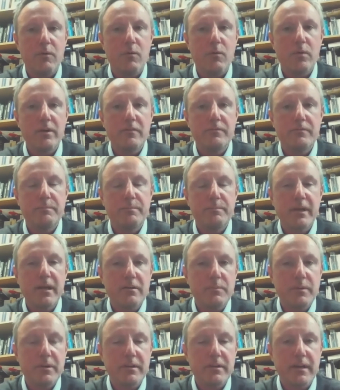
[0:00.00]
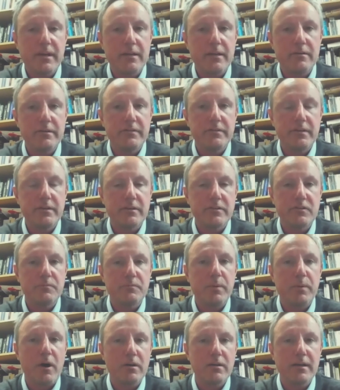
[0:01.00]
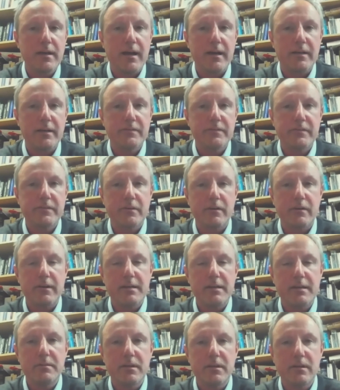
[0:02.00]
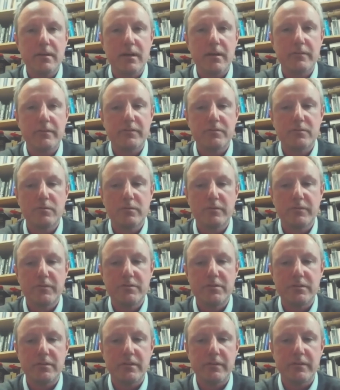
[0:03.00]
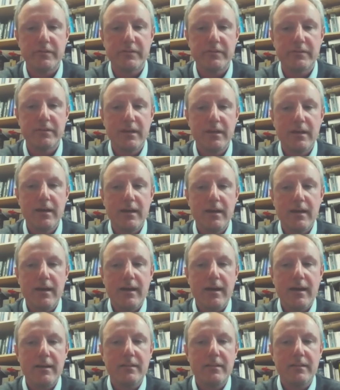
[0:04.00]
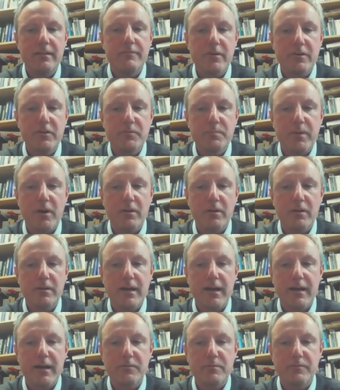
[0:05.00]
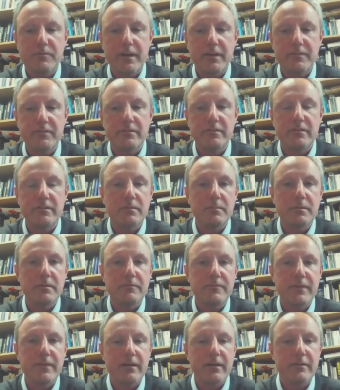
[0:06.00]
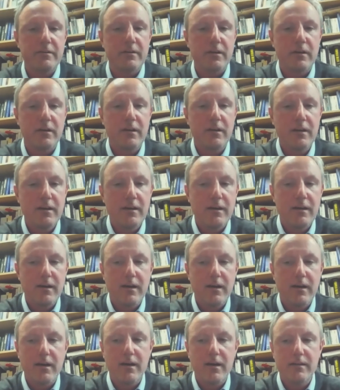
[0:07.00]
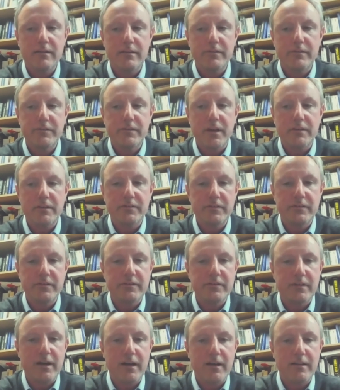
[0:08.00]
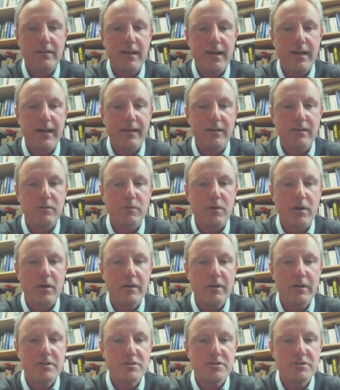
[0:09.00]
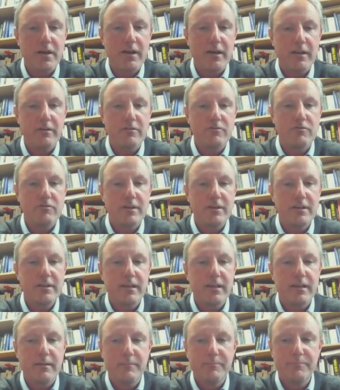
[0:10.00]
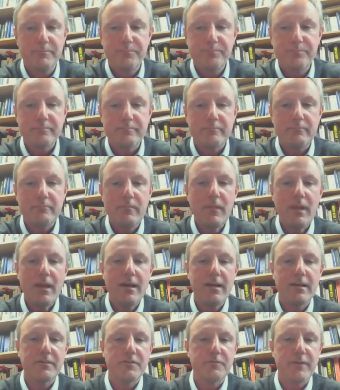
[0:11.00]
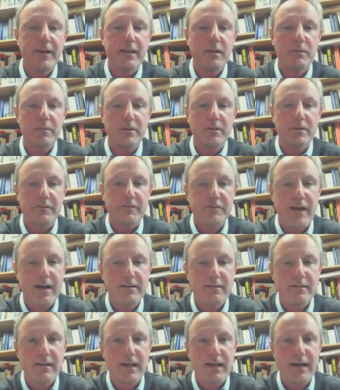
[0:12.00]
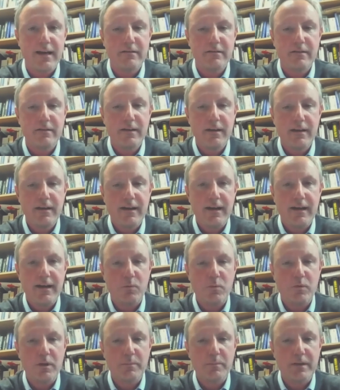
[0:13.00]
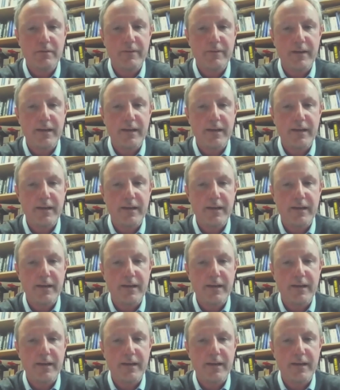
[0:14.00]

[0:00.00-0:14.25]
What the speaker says: we've begun to put together a series of podcasts that are aimed at school students. And in the first podcast, Professor Dermot Ferreter discusses the Anglo-Irish Treaty. And it's available on SoundCloud, and it will be